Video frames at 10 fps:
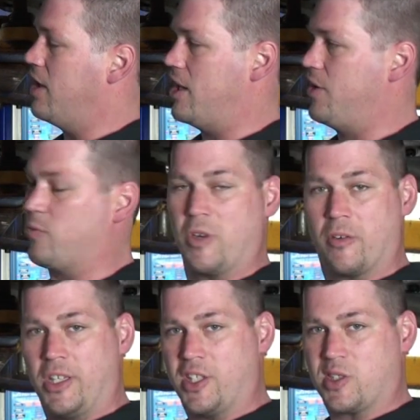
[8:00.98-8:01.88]
the
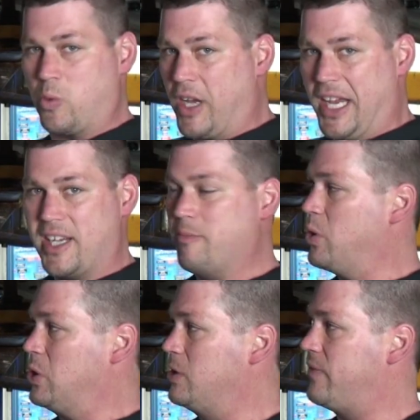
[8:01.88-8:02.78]
rear end to sway and
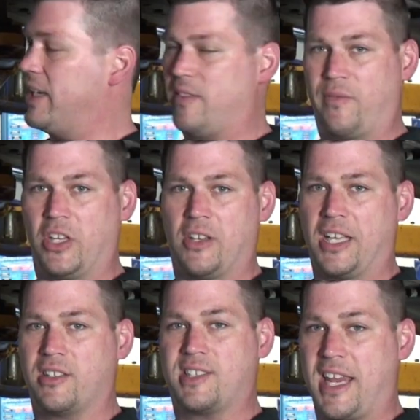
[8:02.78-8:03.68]
move and feel
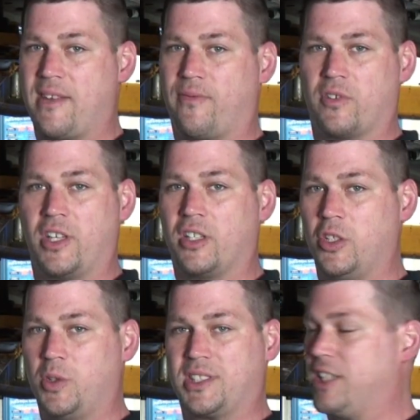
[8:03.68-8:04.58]
unsafe and
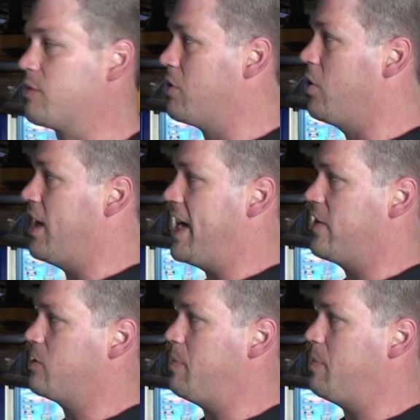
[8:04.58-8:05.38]
loose on the road at higher